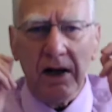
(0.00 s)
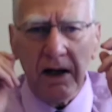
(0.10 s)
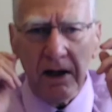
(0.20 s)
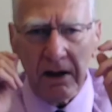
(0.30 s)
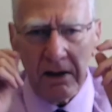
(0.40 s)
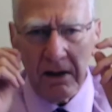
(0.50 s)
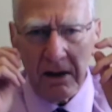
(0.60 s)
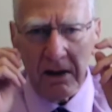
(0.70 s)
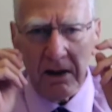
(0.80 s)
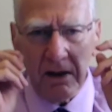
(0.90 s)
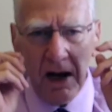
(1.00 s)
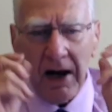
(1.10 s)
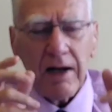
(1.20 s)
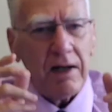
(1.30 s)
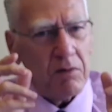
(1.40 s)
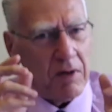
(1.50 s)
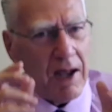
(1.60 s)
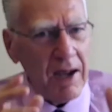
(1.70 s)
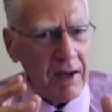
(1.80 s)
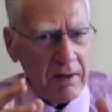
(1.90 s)
And not
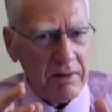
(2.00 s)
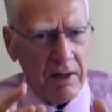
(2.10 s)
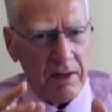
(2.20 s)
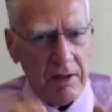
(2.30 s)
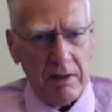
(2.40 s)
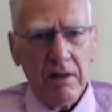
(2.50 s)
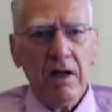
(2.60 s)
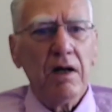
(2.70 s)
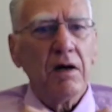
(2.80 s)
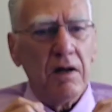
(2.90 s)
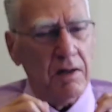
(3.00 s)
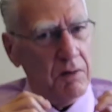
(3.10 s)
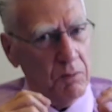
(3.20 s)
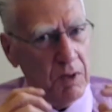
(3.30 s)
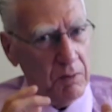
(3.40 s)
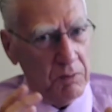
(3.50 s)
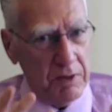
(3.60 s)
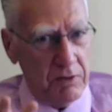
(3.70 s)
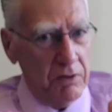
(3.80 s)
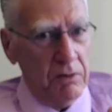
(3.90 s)
act on it. What we
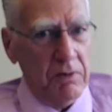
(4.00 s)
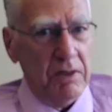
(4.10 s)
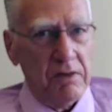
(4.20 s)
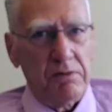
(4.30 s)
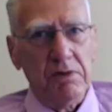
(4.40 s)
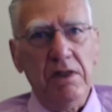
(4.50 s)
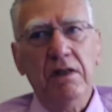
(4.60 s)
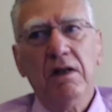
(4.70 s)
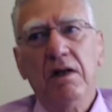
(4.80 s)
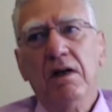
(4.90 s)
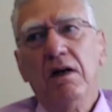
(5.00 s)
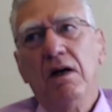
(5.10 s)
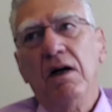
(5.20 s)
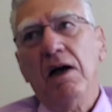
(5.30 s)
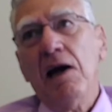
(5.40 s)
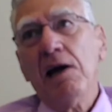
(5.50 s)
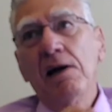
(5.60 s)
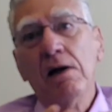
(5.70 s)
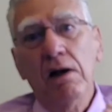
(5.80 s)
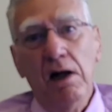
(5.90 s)
do is we
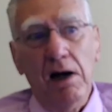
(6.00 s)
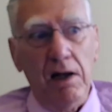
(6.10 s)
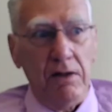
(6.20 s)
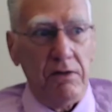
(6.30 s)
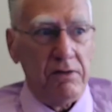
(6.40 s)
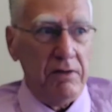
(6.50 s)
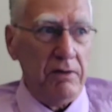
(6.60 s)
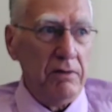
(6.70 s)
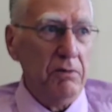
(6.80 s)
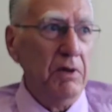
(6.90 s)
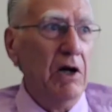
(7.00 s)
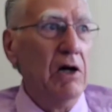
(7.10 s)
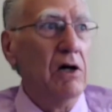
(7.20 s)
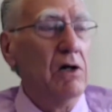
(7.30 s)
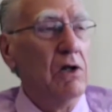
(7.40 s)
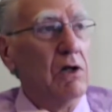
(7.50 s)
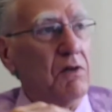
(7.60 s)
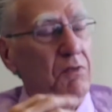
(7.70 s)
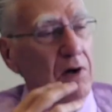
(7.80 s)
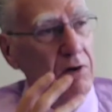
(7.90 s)
analyze it. Well,
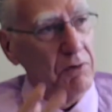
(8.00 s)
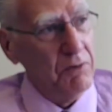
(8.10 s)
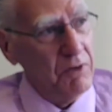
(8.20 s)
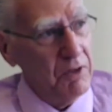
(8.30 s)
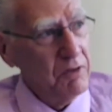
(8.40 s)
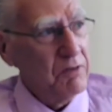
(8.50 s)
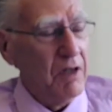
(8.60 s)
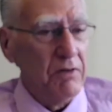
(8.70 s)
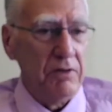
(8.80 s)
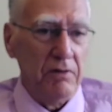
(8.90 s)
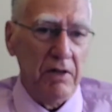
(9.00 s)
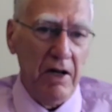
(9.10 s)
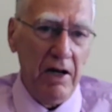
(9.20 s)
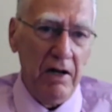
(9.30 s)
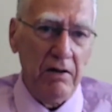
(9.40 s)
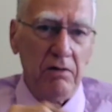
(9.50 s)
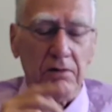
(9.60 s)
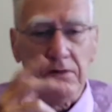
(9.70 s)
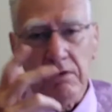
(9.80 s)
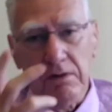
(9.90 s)
if I do this, I'll do that, or
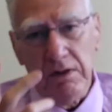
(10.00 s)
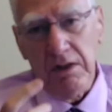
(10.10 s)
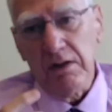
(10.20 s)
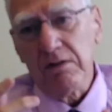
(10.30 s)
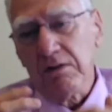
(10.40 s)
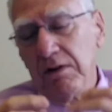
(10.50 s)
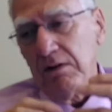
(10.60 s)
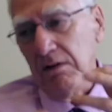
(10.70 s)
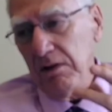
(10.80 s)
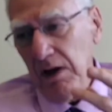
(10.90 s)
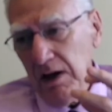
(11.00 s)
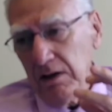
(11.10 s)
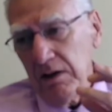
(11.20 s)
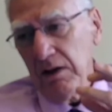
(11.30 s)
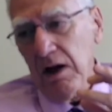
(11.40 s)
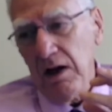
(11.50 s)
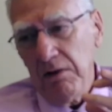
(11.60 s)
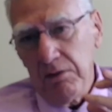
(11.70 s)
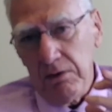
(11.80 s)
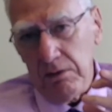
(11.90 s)
do this, or do that, then I
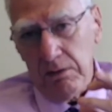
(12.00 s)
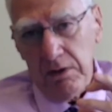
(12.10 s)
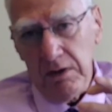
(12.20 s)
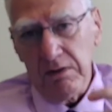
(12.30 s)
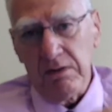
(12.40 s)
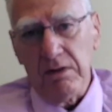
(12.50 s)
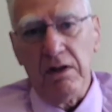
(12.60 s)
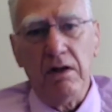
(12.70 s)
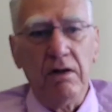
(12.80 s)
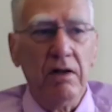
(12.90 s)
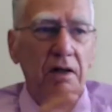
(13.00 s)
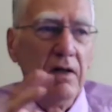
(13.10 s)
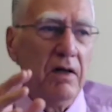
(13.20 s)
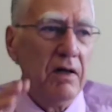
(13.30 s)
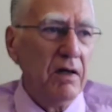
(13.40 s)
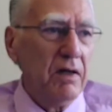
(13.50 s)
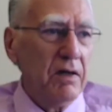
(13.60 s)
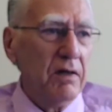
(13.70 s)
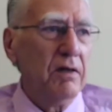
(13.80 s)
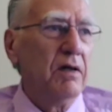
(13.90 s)
have to do this, and then.